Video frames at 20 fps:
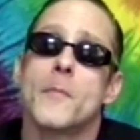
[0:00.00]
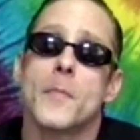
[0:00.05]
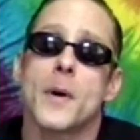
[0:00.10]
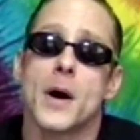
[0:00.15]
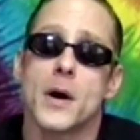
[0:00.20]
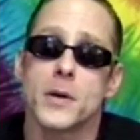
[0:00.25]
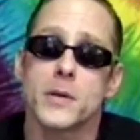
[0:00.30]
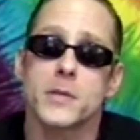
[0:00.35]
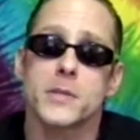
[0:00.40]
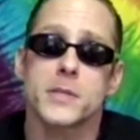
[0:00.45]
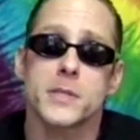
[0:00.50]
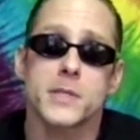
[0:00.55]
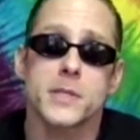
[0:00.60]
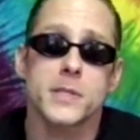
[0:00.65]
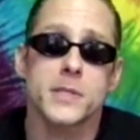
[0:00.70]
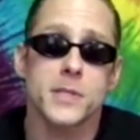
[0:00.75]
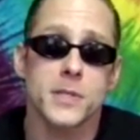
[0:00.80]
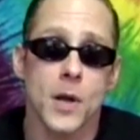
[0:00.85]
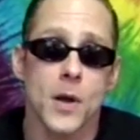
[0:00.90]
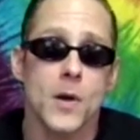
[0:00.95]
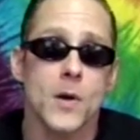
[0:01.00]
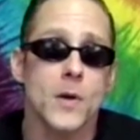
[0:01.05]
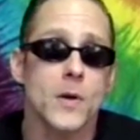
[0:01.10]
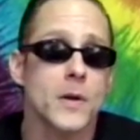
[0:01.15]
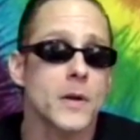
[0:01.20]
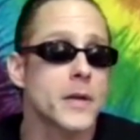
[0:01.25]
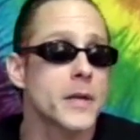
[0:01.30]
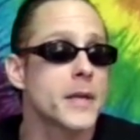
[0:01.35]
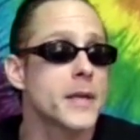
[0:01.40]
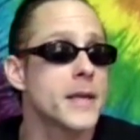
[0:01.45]
punk song,
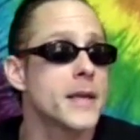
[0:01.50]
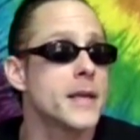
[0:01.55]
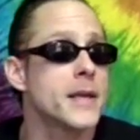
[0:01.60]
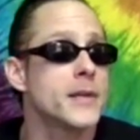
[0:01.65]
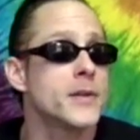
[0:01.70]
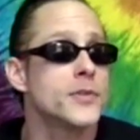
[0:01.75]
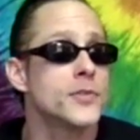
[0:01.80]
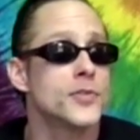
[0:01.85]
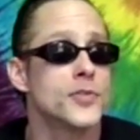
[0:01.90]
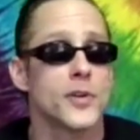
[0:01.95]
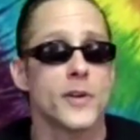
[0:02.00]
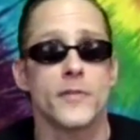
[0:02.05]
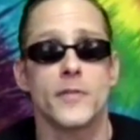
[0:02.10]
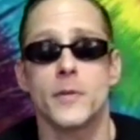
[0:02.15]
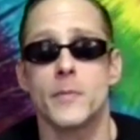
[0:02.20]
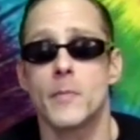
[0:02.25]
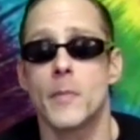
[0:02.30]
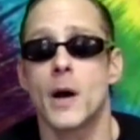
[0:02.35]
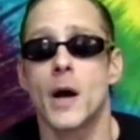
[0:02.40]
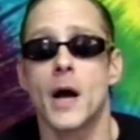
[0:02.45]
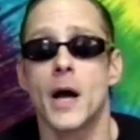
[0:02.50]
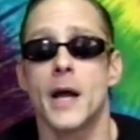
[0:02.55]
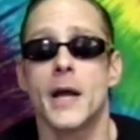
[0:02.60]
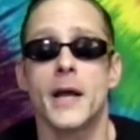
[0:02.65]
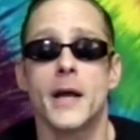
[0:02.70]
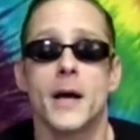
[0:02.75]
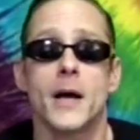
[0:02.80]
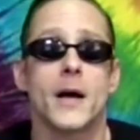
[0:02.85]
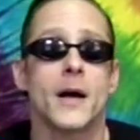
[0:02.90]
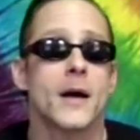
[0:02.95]
again driven by
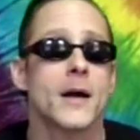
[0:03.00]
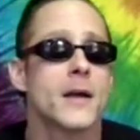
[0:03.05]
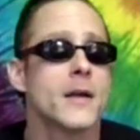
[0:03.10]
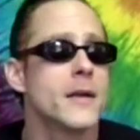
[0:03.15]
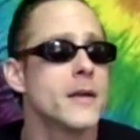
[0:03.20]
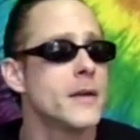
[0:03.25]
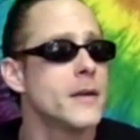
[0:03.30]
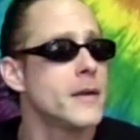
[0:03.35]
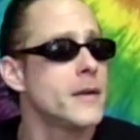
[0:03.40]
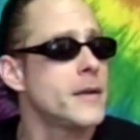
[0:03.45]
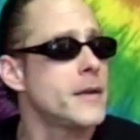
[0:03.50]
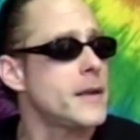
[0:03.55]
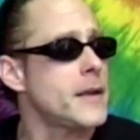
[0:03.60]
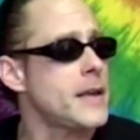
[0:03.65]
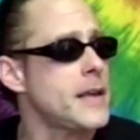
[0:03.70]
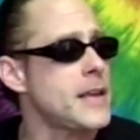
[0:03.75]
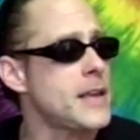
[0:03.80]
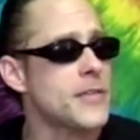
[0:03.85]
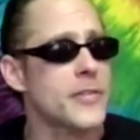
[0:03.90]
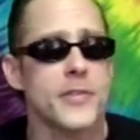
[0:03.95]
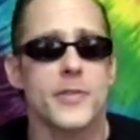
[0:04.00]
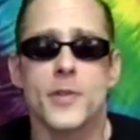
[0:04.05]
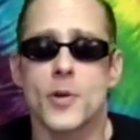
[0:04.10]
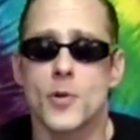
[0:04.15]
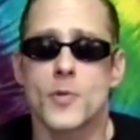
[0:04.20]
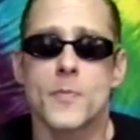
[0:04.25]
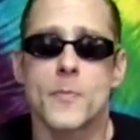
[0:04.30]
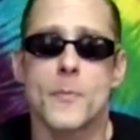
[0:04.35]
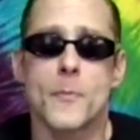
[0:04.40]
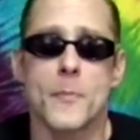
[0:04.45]
uh, eighth
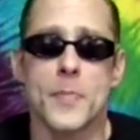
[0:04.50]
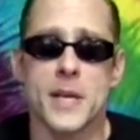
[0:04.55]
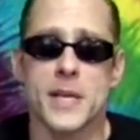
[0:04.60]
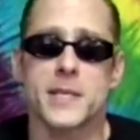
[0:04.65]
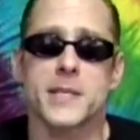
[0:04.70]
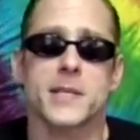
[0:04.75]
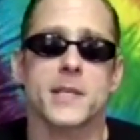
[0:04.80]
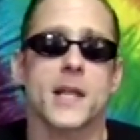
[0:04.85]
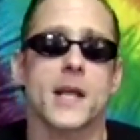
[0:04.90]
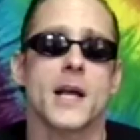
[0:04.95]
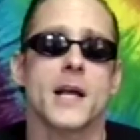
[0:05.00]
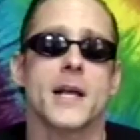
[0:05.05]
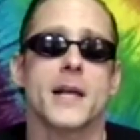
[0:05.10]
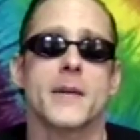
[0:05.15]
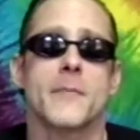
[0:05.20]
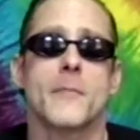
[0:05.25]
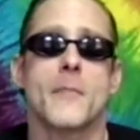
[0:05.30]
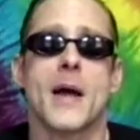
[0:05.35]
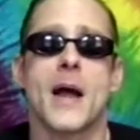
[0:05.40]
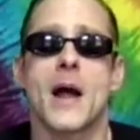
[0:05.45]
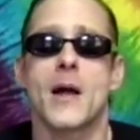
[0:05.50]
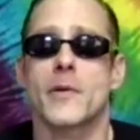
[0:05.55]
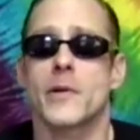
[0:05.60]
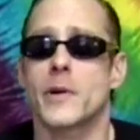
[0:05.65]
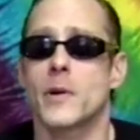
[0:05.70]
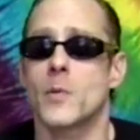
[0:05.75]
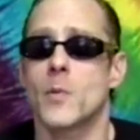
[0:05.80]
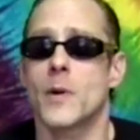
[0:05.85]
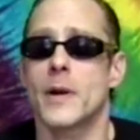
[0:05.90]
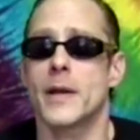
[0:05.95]
note bass line pounding
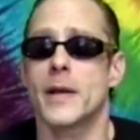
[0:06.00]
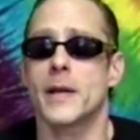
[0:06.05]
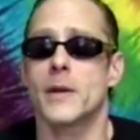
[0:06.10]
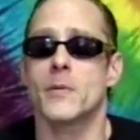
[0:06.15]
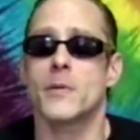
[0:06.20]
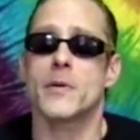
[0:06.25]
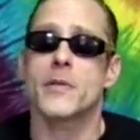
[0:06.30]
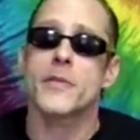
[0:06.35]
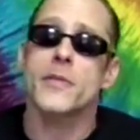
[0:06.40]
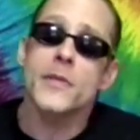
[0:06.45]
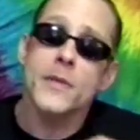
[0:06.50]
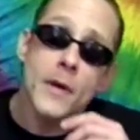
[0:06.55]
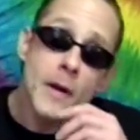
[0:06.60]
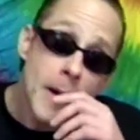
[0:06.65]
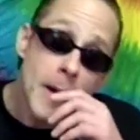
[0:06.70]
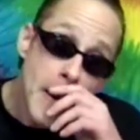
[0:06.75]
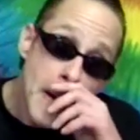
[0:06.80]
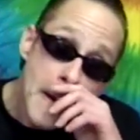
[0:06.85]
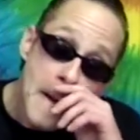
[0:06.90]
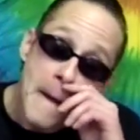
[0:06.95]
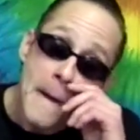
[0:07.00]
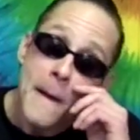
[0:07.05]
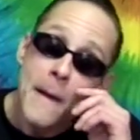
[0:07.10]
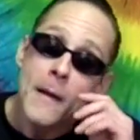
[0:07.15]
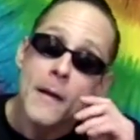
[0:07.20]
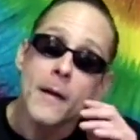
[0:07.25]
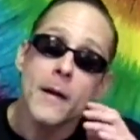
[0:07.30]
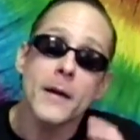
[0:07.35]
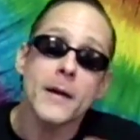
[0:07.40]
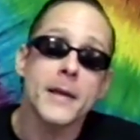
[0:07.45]
away with, uh,
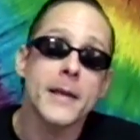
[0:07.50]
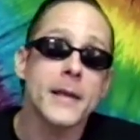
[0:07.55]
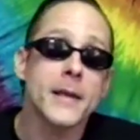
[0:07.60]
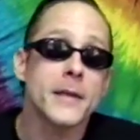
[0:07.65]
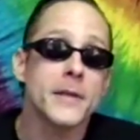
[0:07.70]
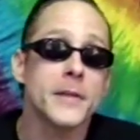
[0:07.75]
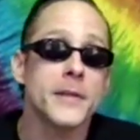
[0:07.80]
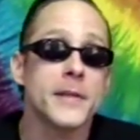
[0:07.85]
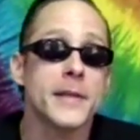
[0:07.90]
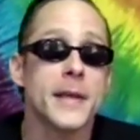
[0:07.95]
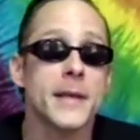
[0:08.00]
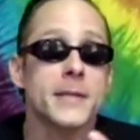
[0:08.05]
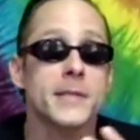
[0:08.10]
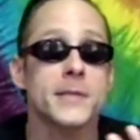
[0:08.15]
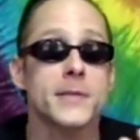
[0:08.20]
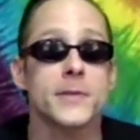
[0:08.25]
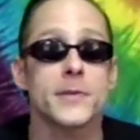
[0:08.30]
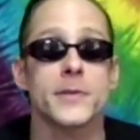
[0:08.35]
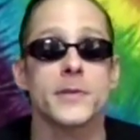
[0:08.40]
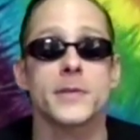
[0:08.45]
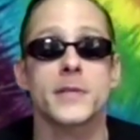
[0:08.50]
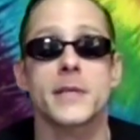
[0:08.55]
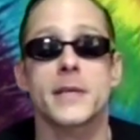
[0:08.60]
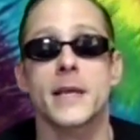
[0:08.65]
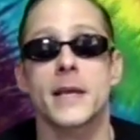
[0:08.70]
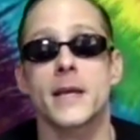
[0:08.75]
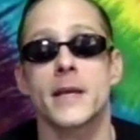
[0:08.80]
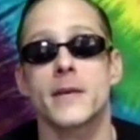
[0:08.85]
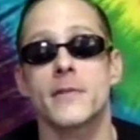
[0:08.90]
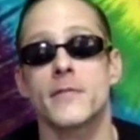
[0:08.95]
again, Dexter's
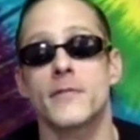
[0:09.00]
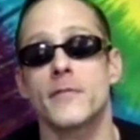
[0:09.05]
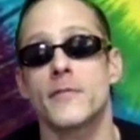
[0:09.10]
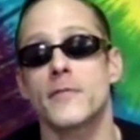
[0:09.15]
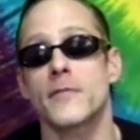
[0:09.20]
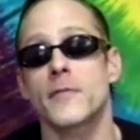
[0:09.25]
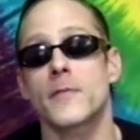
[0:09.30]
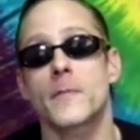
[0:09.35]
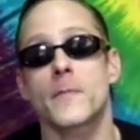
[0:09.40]
kind of